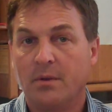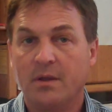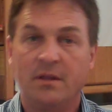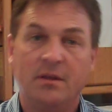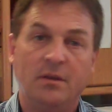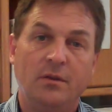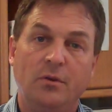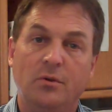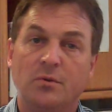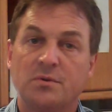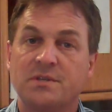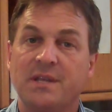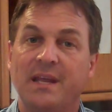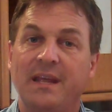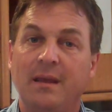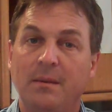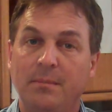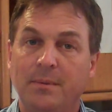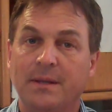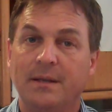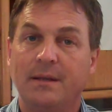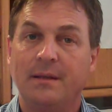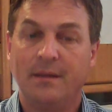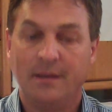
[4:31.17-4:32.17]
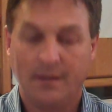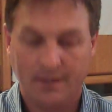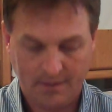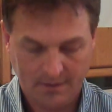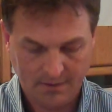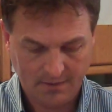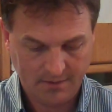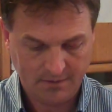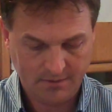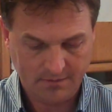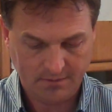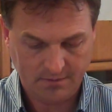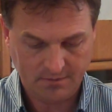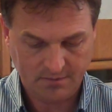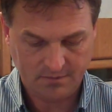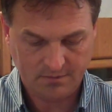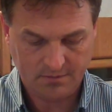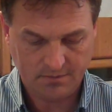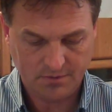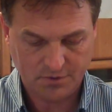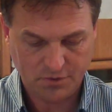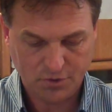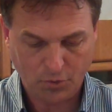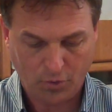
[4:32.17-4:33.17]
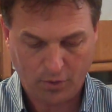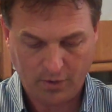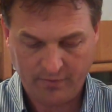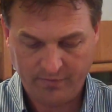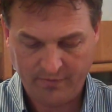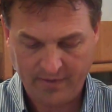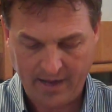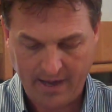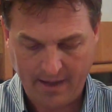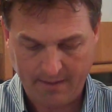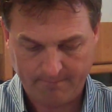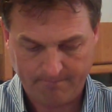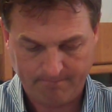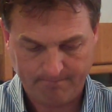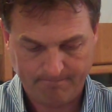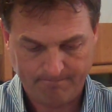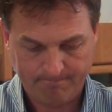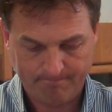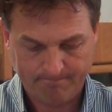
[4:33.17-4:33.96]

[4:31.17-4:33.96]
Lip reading: but you use IBID to shorten that.